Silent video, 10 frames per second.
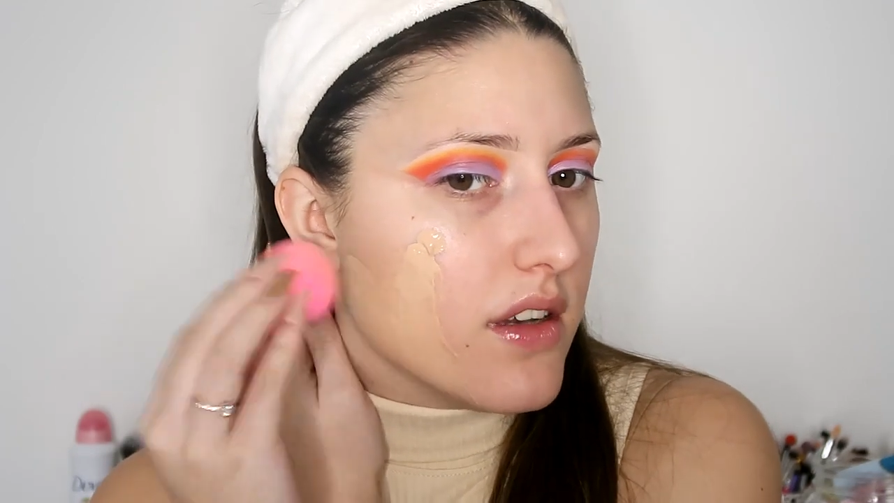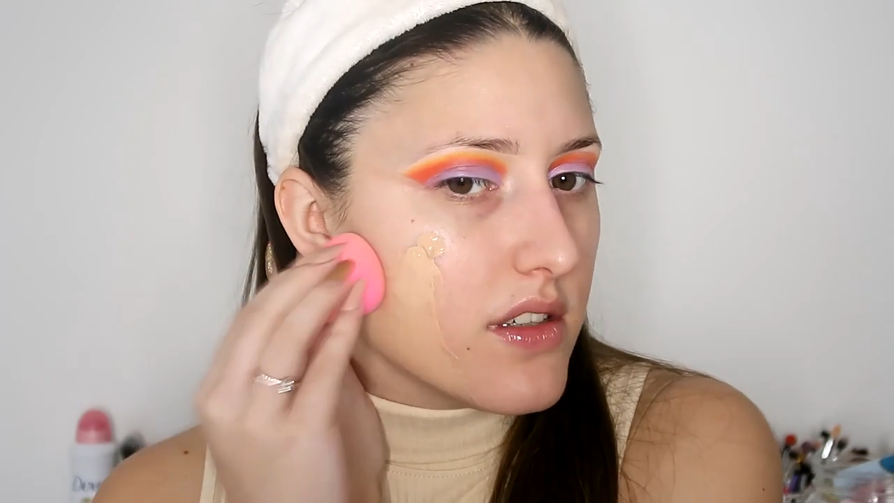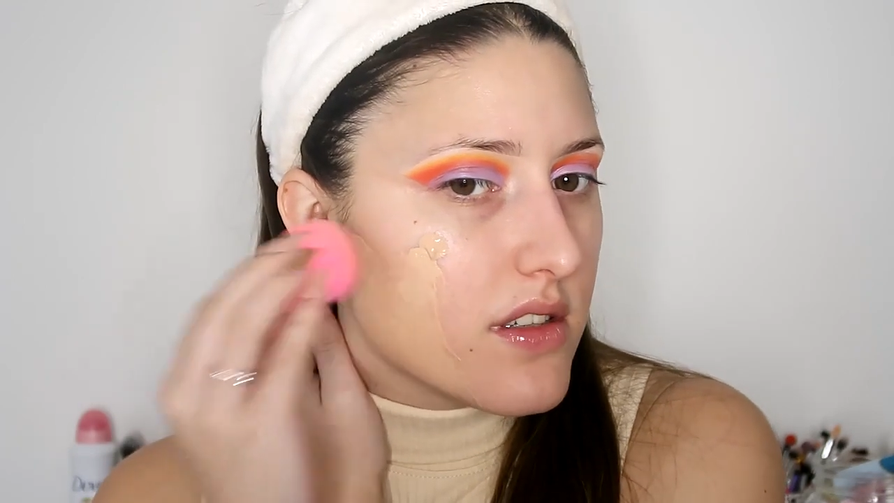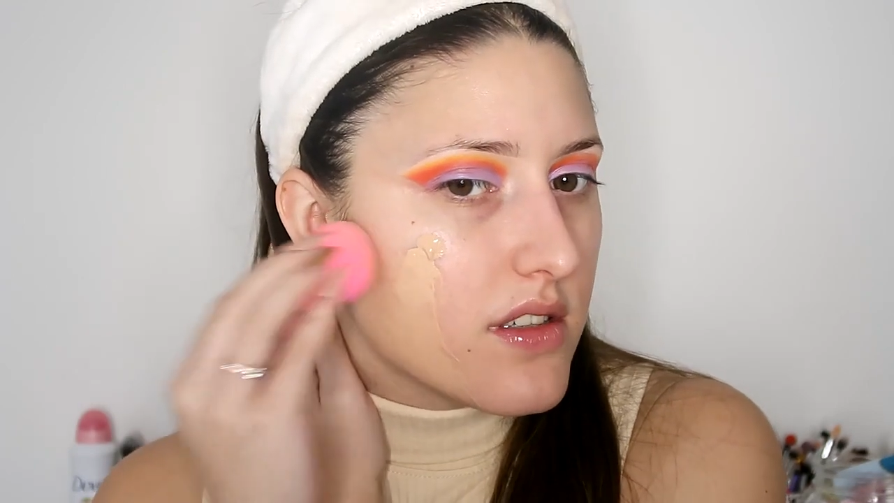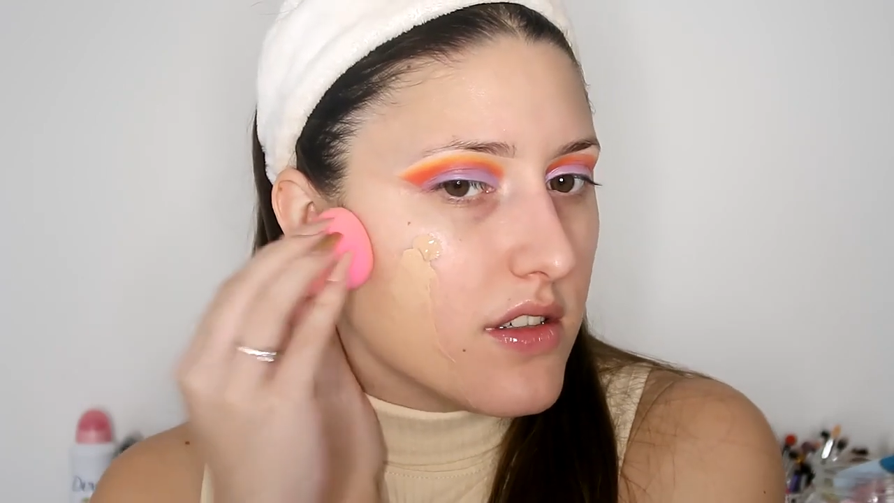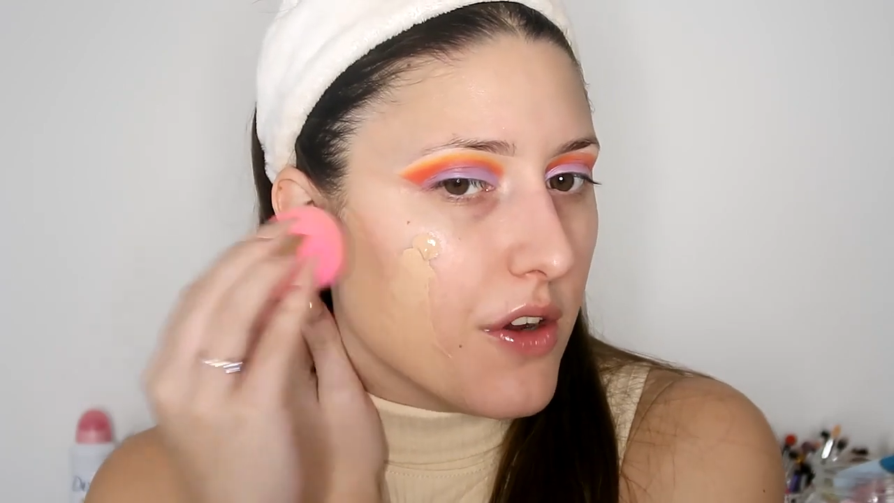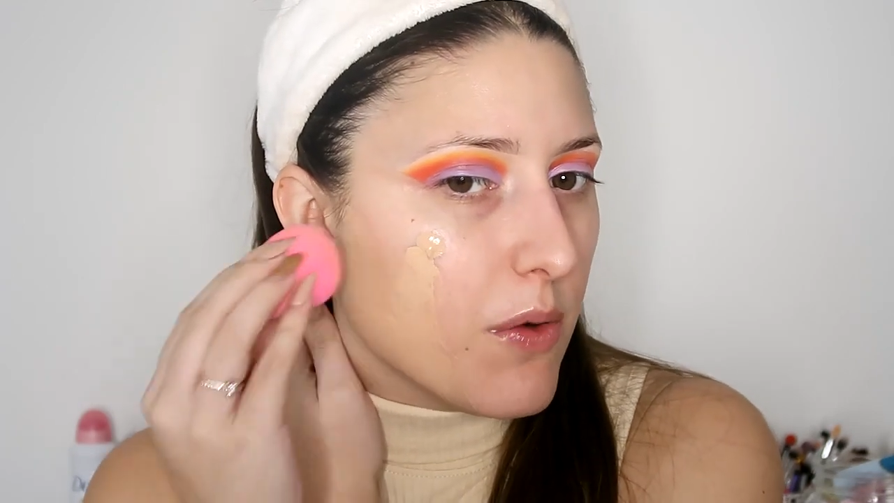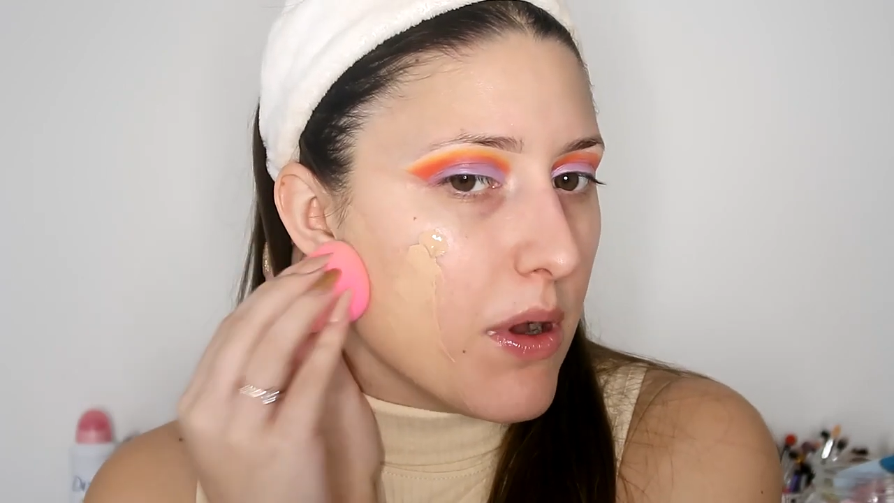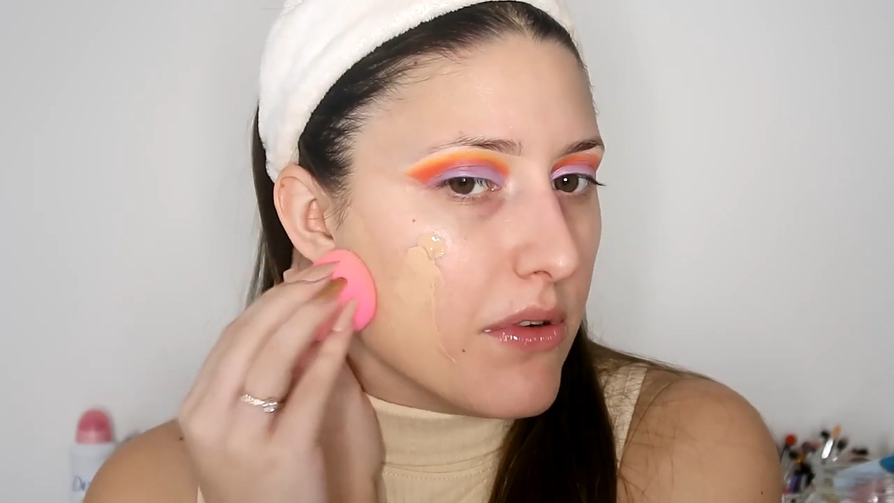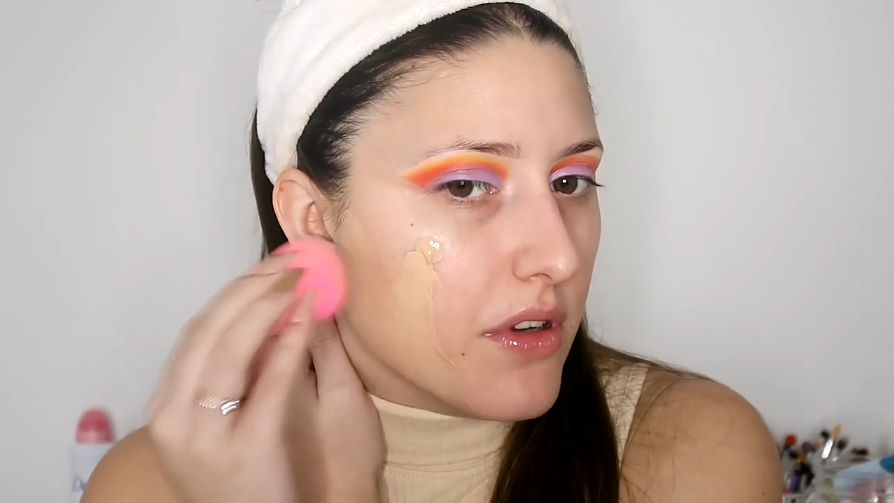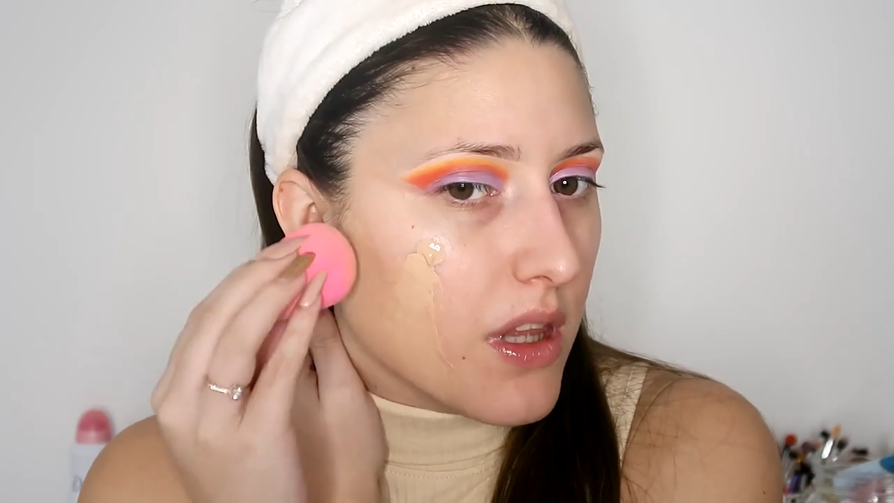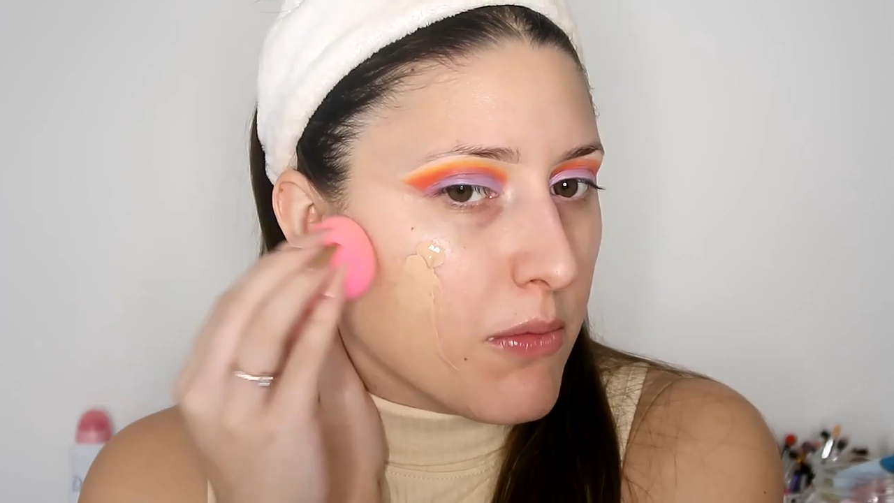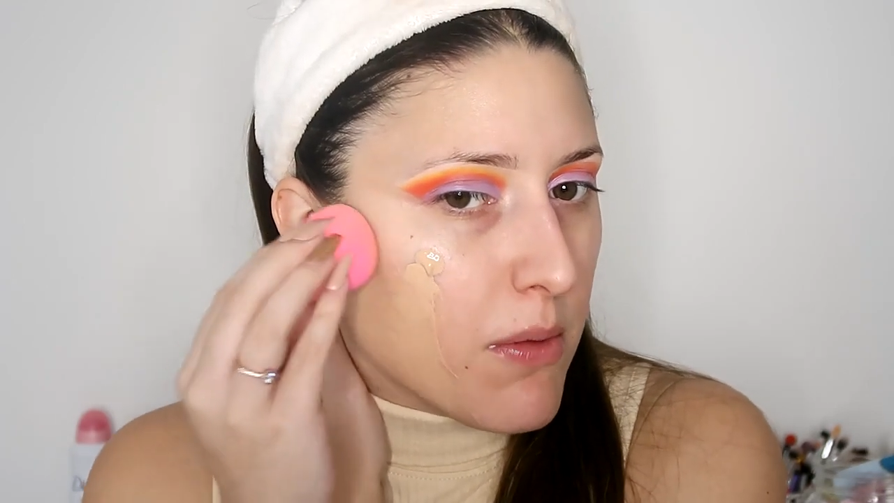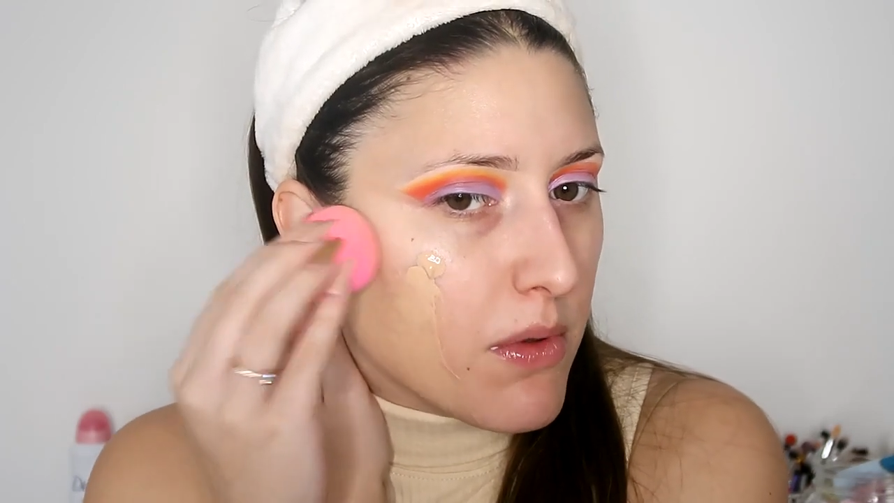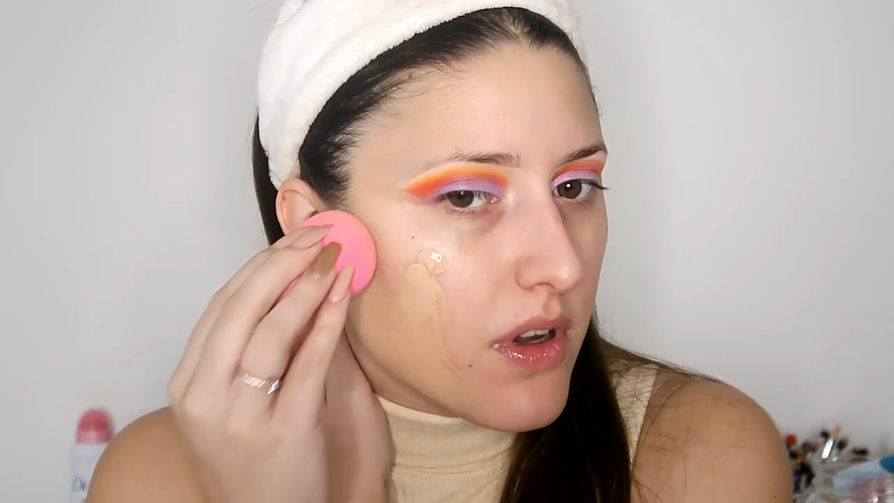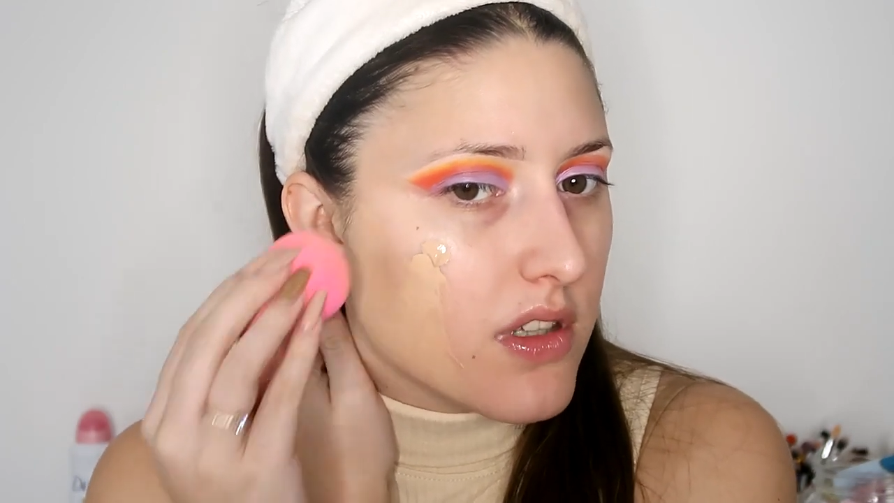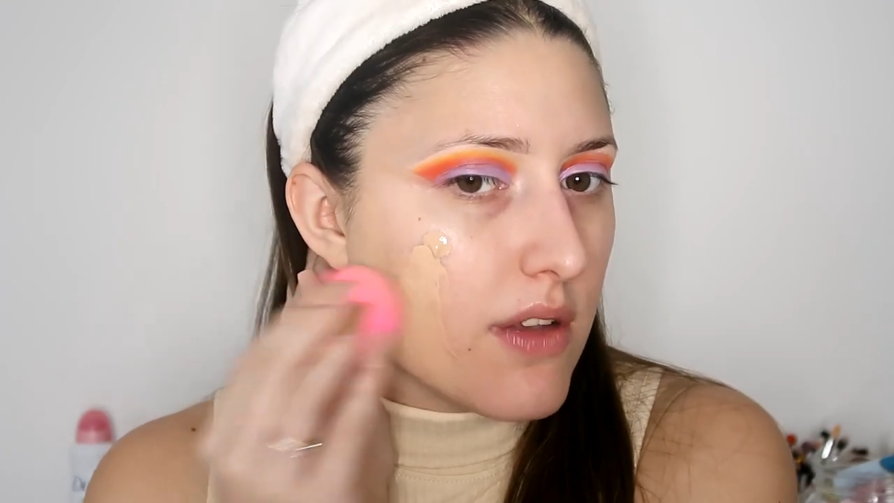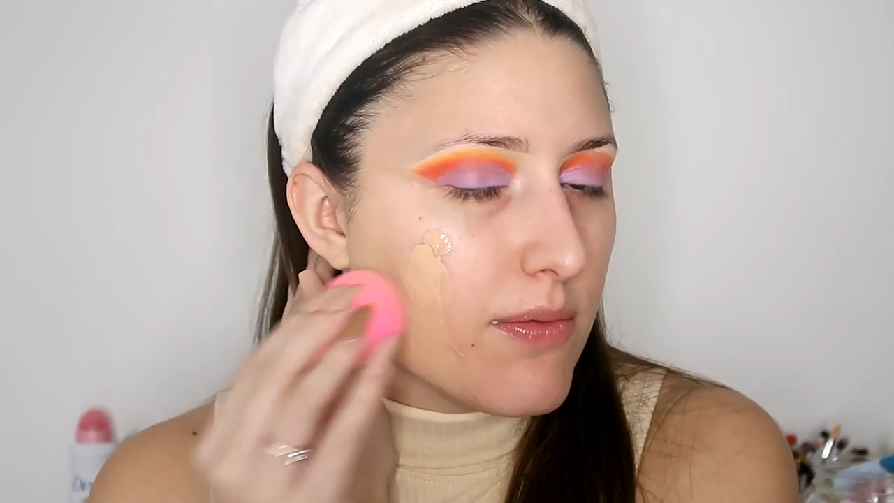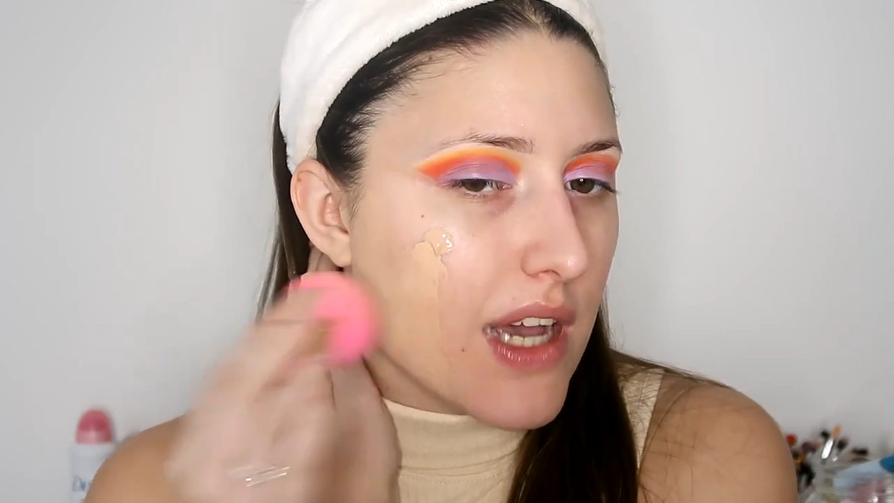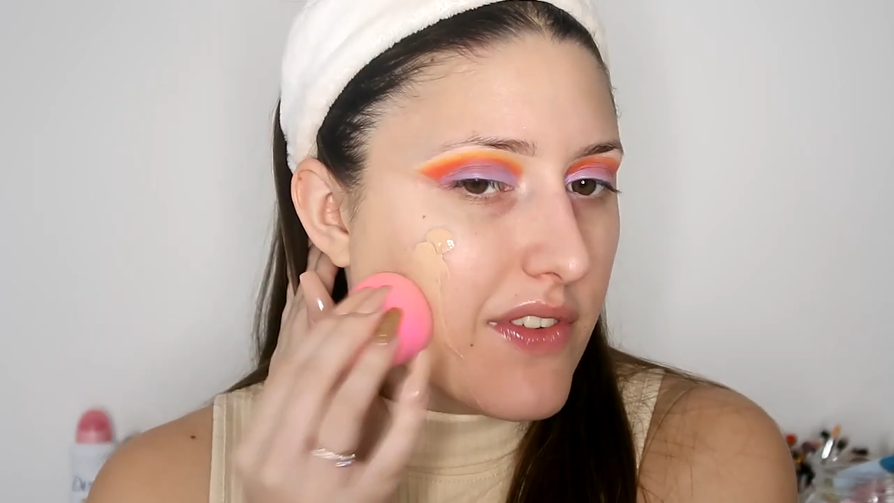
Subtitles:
I just don't know what I'm doing at the moment because I've been